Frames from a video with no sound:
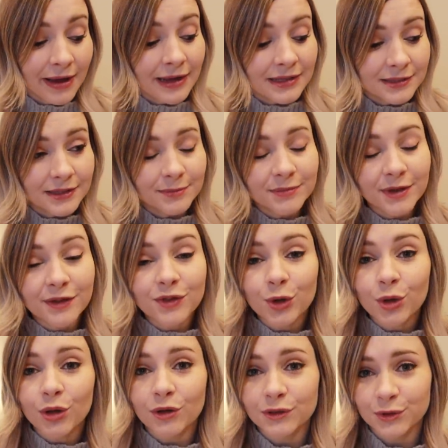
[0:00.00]
It seemed like their
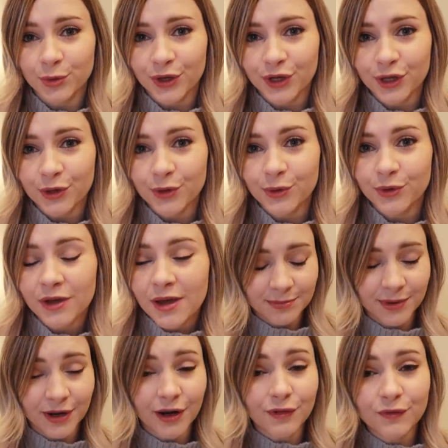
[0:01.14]
clothes were cute,
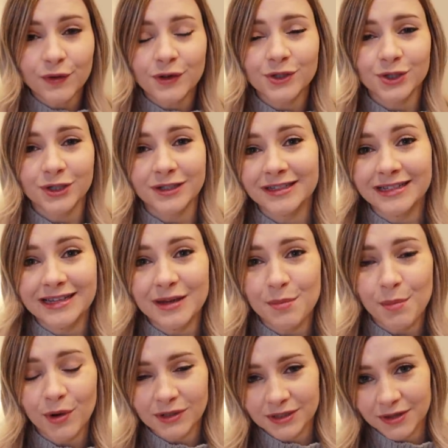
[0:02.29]
but unfortunately
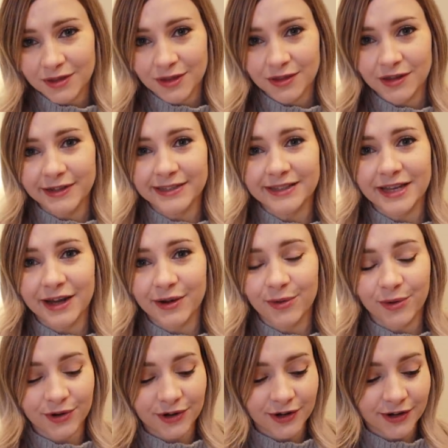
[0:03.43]
most of the things I
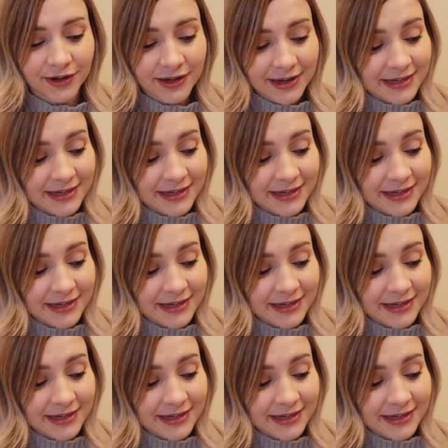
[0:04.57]
ordered